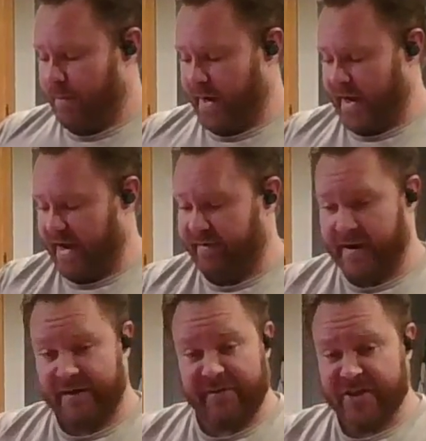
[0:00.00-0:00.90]
But I
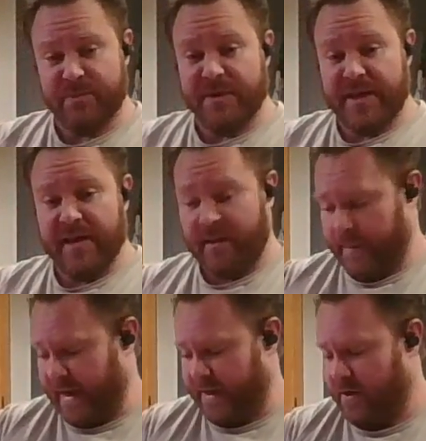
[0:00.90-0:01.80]
find if I just put the heel of
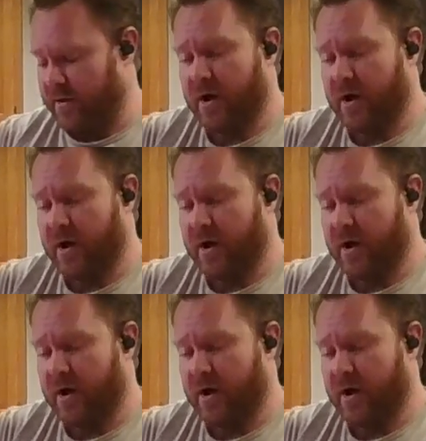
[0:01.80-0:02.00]
my hand on the